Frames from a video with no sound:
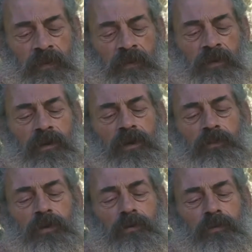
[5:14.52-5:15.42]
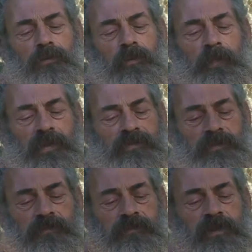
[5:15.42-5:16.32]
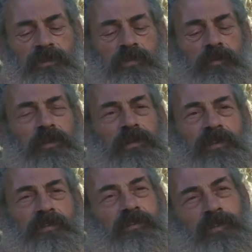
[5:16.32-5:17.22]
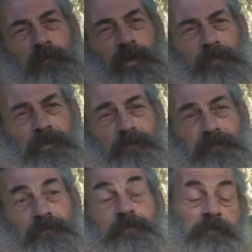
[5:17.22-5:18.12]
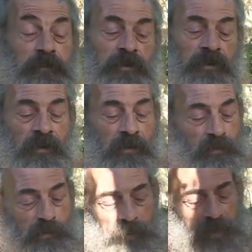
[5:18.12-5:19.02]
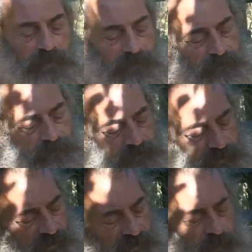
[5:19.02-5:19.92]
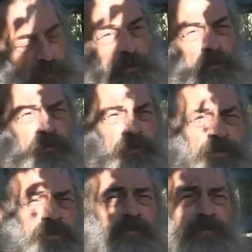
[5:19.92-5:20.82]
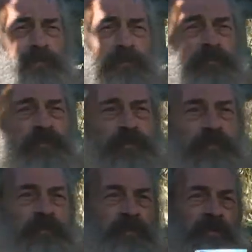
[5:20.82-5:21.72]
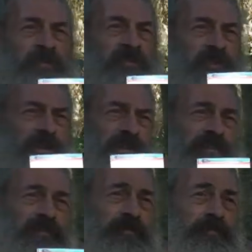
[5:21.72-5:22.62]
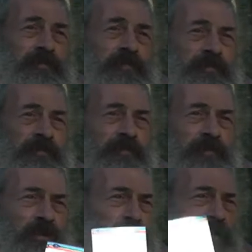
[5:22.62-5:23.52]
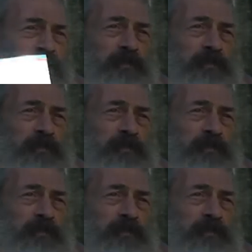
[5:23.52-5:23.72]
I hope you do all the best. Nancy Schwartz, Tim Baba. On the back, there's email addresses, sites, Google it.